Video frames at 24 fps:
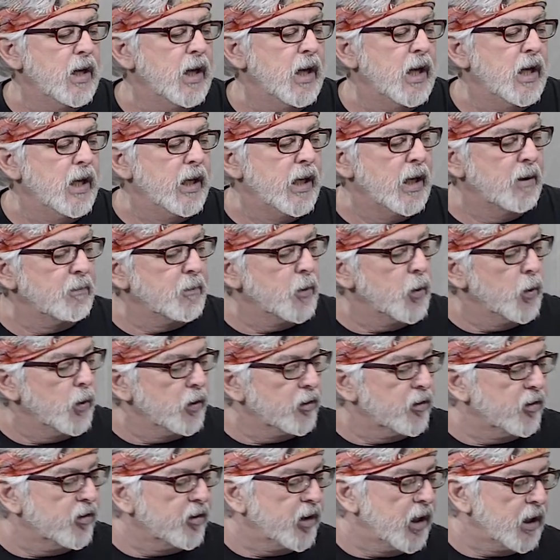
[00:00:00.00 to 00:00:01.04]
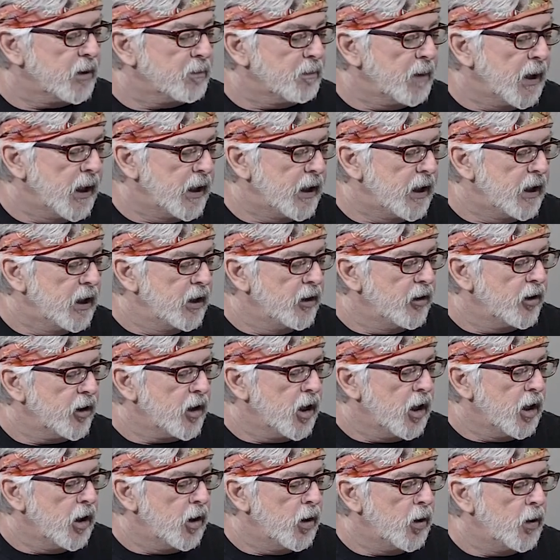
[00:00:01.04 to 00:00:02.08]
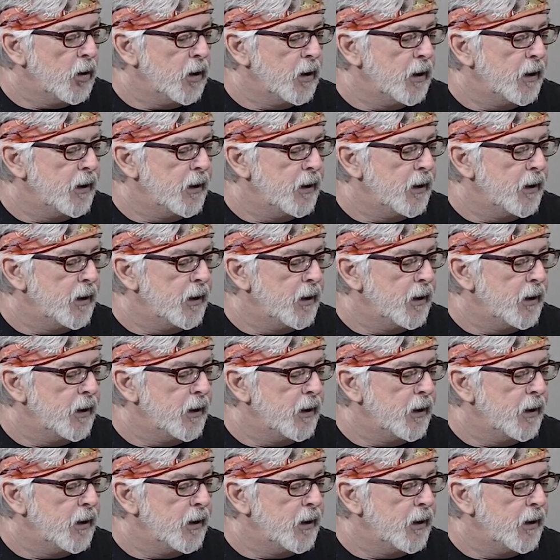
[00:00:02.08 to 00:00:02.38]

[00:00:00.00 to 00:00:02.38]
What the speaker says: And I'm going to take my indigo,